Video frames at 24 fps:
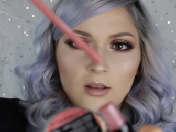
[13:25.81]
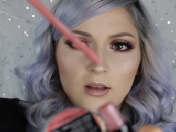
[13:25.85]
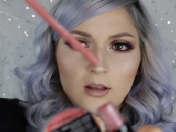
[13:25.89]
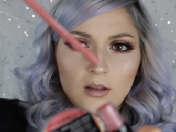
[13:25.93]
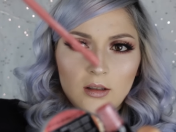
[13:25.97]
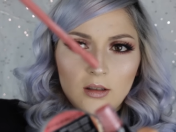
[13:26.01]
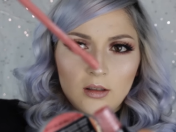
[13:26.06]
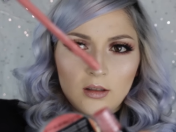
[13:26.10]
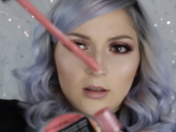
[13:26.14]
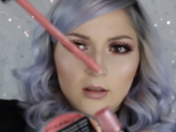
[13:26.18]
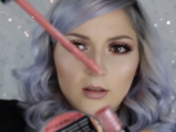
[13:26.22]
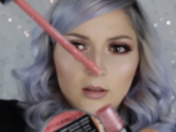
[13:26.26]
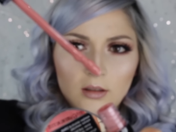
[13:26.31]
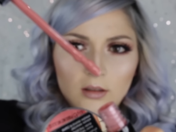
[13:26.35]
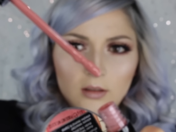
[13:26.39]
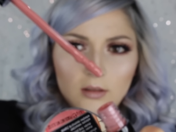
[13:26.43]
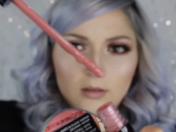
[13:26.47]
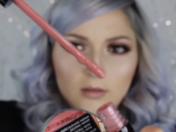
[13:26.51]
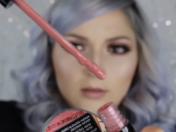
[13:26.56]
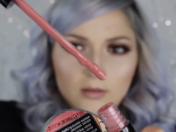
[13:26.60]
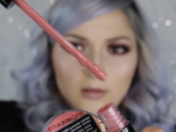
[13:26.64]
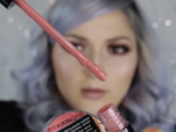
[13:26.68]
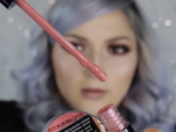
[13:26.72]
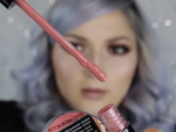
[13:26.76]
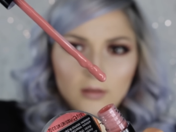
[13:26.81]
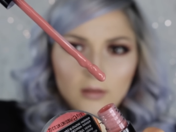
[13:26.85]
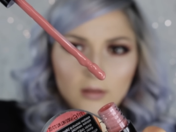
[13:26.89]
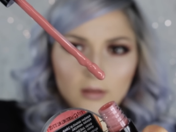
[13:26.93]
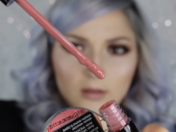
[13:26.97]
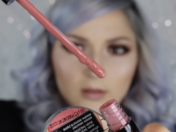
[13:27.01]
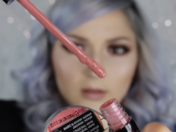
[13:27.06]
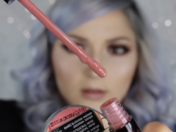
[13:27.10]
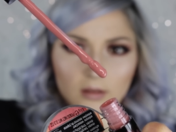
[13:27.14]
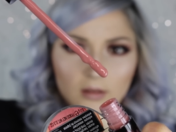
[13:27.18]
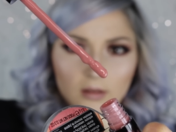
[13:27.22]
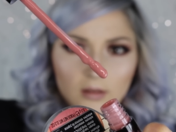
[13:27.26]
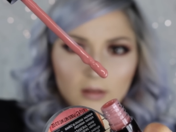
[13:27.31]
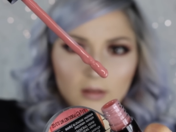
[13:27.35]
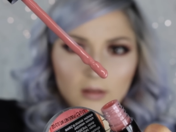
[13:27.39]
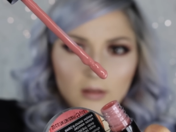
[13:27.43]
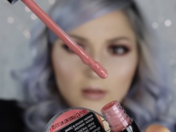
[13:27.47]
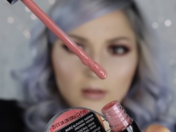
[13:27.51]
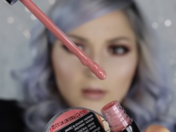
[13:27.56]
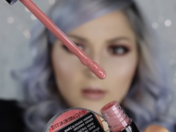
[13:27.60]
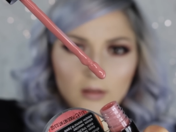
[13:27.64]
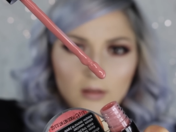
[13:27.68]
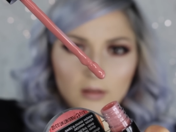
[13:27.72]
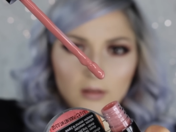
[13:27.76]
Look. Oh, see
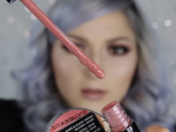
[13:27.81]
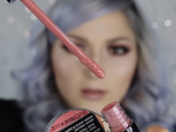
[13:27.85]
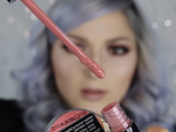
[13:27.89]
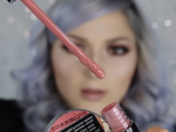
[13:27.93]
what?